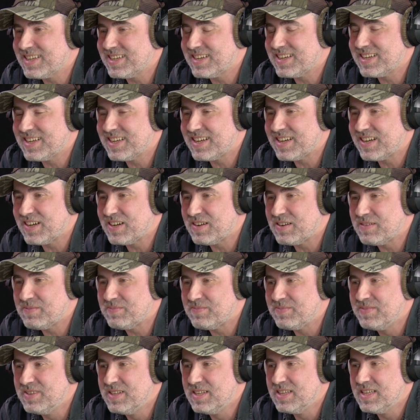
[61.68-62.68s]

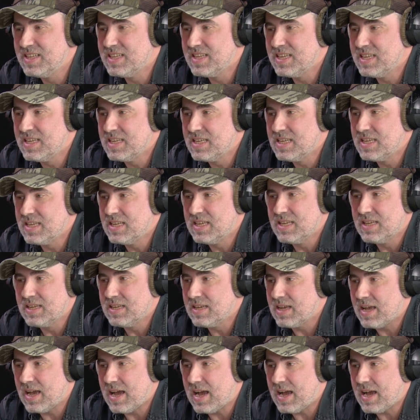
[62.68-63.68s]
I
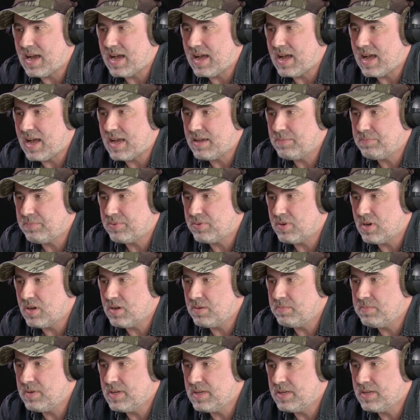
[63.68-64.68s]

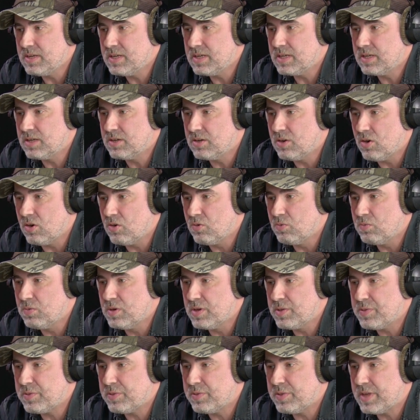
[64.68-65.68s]
probably go
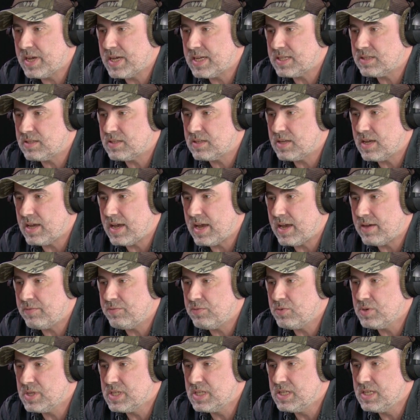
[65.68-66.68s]
with that
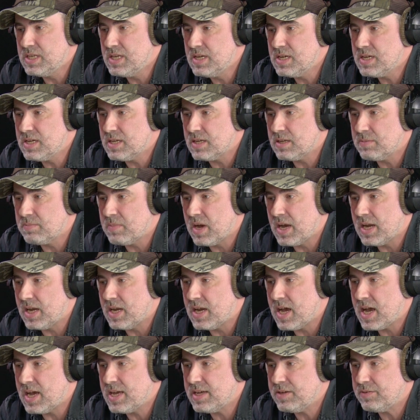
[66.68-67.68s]
every year in my
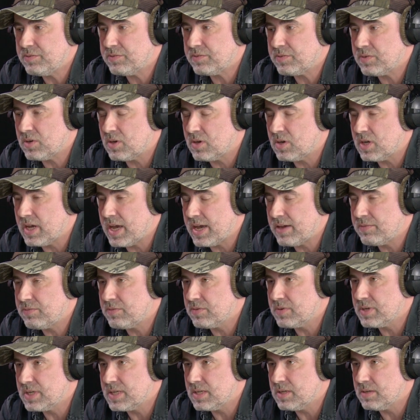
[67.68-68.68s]
life or
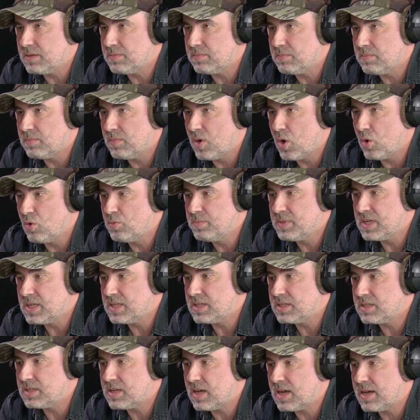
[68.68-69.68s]
every
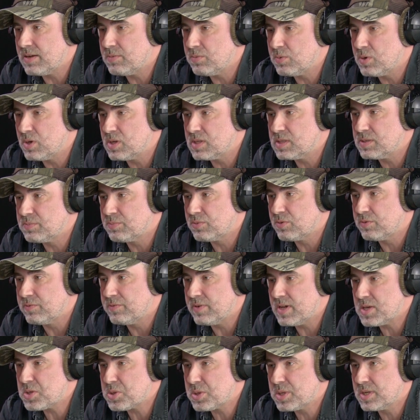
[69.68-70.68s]
moment I was
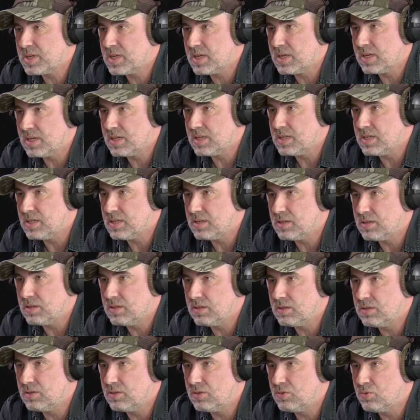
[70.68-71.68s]
professionally
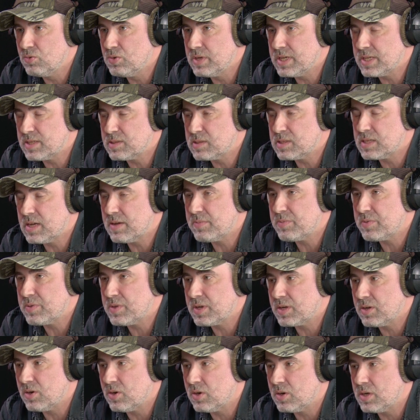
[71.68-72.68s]
doing
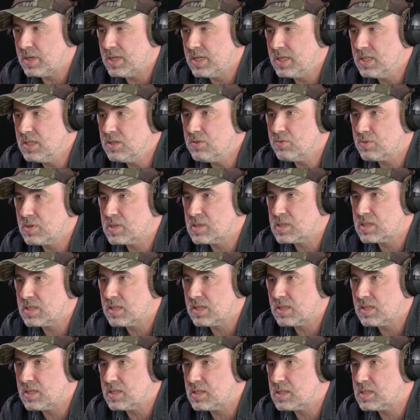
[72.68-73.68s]
something or
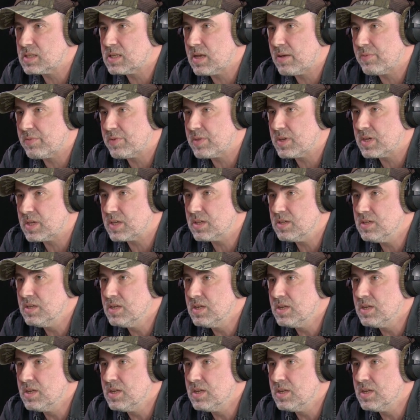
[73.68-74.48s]
interested in something